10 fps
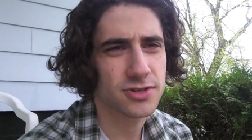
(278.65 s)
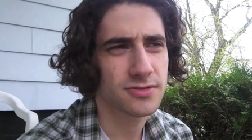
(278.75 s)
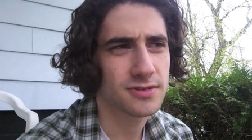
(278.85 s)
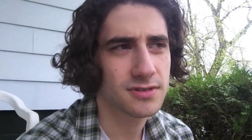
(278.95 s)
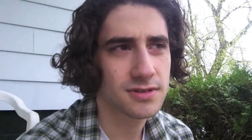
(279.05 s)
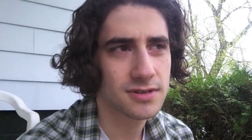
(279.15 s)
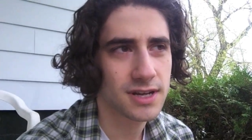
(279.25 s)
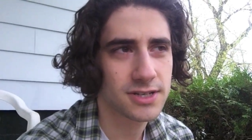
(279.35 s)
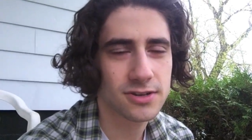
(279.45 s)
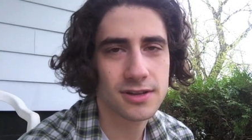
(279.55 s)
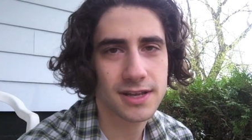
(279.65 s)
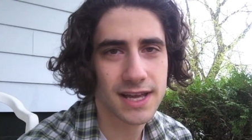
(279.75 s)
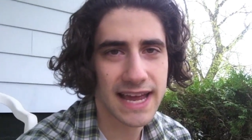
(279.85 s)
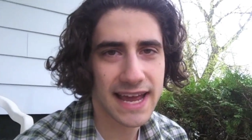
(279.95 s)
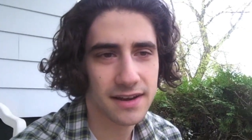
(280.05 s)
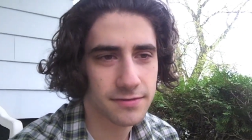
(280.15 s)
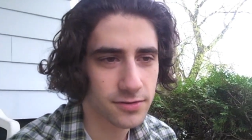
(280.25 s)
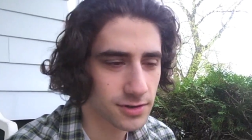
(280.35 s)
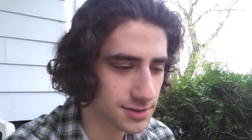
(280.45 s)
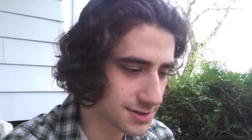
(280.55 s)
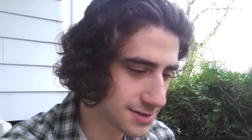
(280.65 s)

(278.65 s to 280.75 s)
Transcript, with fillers: you, I took like a handful.